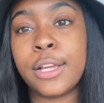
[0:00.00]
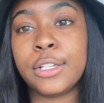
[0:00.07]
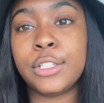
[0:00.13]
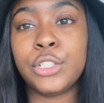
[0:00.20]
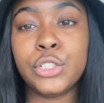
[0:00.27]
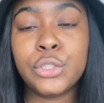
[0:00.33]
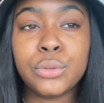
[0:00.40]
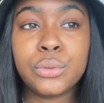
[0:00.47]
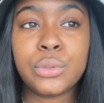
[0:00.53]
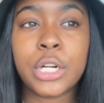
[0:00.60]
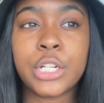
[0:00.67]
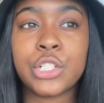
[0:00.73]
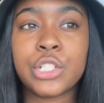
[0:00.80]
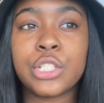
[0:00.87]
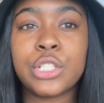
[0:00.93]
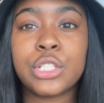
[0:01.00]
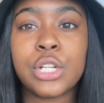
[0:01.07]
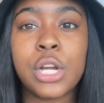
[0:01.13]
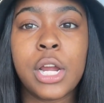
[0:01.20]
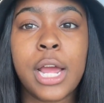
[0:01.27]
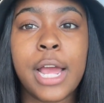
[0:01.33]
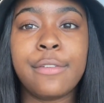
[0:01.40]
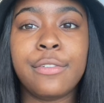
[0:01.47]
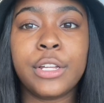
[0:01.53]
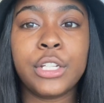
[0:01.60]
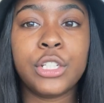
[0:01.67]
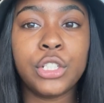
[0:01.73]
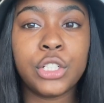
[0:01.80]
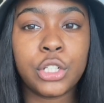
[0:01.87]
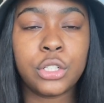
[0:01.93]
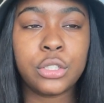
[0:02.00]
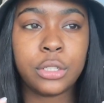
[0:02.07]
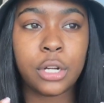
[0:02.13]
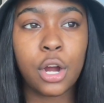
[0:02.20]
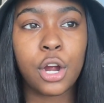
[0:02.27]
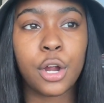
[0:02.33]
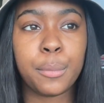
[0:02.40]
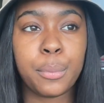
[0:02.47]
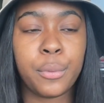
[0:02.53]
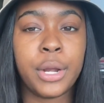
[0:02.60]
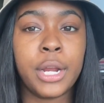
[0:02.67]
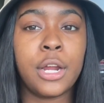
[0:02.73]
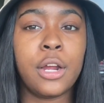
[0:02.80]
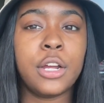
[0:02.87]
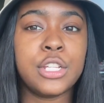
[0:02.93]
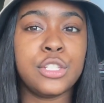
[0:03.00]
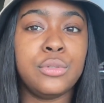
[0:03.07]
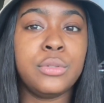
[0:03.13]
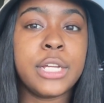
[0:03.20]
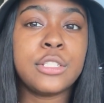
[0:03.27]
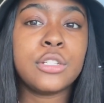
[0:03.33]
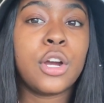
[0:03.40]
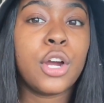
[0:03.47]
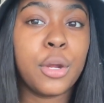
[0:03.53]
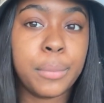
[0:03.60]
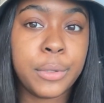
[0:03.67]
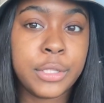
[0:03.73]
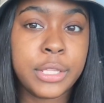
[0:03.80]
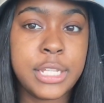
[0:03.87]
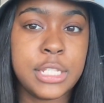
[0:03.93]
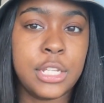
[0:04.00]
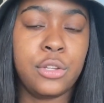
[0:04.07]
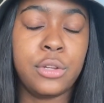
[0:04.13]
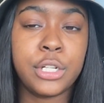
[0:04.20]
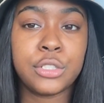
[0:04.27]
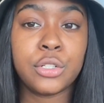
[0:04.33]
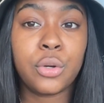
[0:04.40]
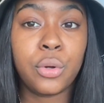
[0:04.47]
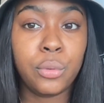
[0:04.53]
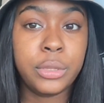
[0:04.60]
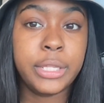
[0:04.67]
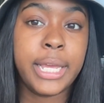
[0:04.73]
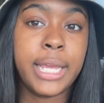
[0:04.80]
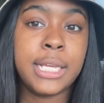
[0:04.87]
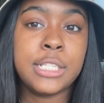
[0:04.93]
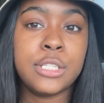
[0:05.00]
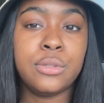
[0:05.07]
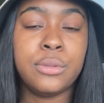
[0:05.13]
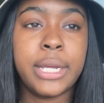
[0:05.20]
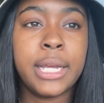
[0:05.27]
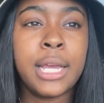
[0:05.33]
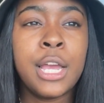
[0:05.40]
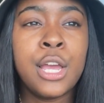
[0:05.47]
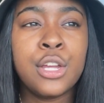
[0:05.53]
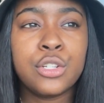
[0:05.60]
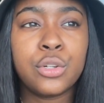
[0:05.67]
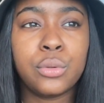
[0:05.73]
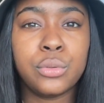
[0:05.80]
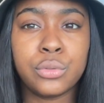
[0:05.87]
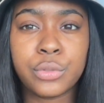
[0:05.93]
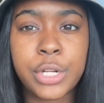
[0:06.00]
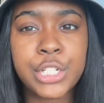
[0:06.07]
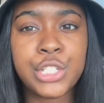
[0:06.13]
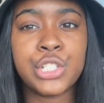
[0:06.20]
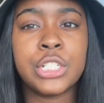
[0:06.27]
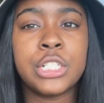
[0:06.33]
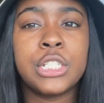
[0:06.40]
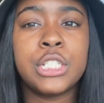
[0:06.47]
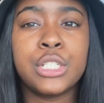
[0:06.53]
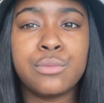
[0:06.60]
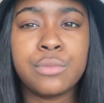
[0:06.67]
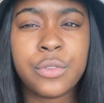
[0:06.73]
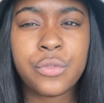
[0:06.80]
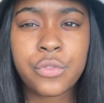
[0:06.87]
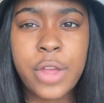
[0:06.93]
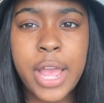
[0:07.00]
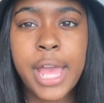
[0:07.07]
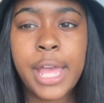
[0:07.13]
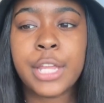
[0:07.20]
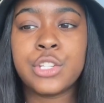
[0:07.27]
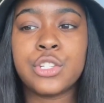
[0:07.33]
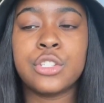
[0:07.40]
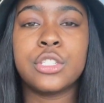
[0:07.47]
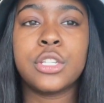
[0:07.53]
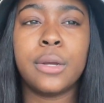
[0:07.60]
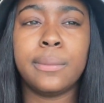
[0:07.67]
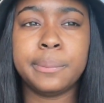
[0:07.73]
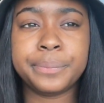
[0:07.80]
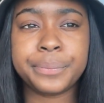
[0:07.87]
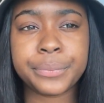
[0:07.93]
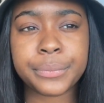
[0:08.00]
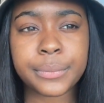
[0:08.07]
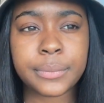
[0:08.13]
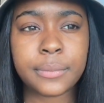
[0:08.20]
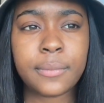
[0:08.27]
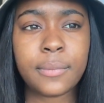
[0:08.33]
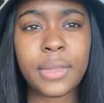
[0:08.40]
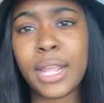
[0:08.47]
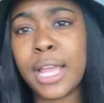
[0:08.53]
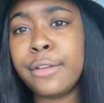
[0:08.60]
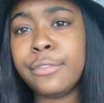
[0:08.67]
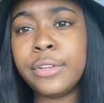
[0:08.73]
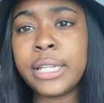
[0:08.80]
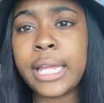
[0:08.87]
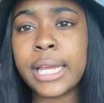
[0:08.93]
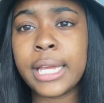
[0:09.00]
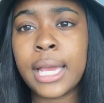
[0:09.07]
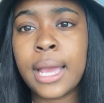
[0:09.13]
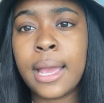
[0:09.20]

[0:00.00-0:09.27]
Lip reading: you are just, I feel like you're harboring, because you like to harbor things, you like to hold things, you like to hold grudges and revenge. And so I feel like